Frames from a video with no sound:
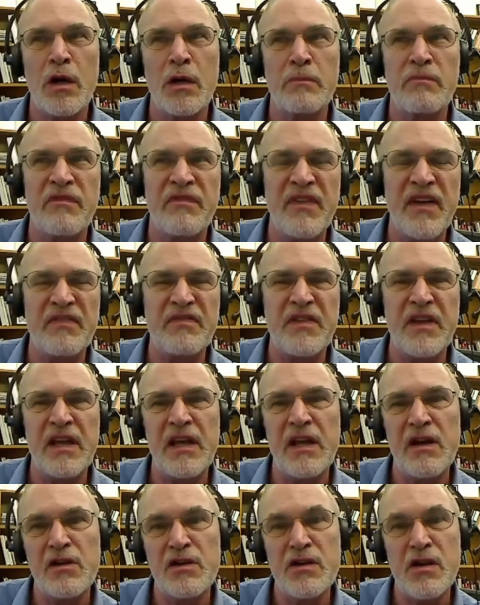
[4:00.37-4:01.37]
50
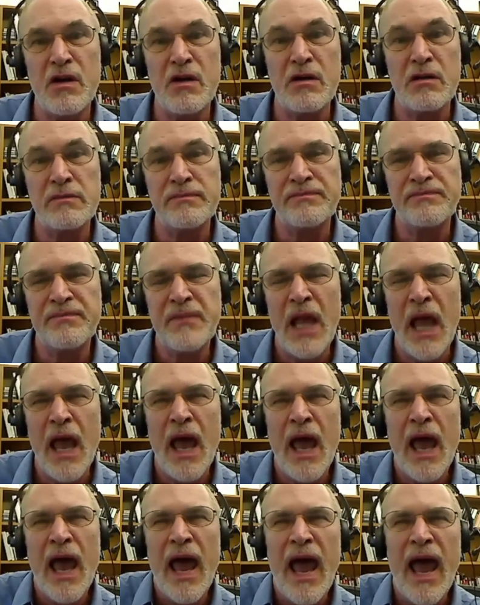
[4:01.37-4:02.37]
years old.
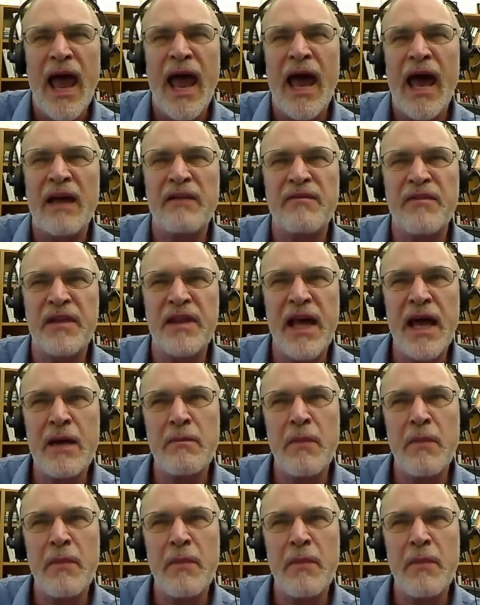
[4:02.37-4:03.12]
And for them,